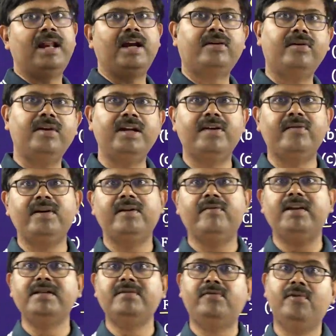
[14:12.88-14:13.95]
Electronegativity
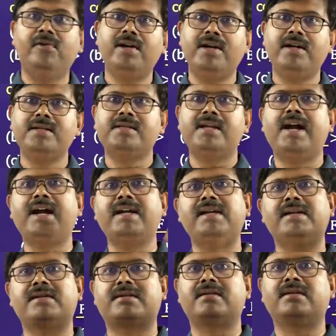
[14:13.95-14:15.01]
wise, fluorine is the
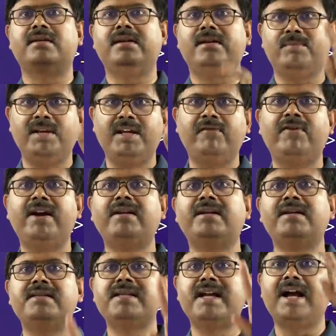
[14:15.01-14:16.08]
highest. In fact,
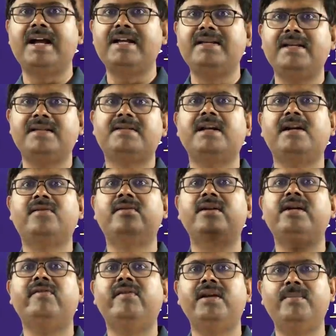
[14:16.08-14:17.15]
that is the highest
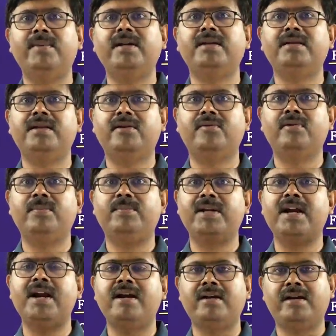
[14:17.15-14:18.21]
electronegative element in the whole
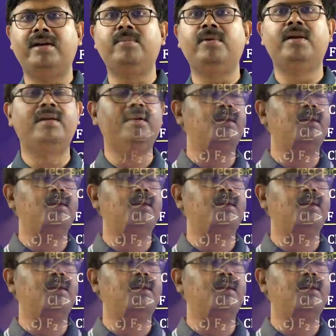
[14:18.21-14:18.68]
periodic table.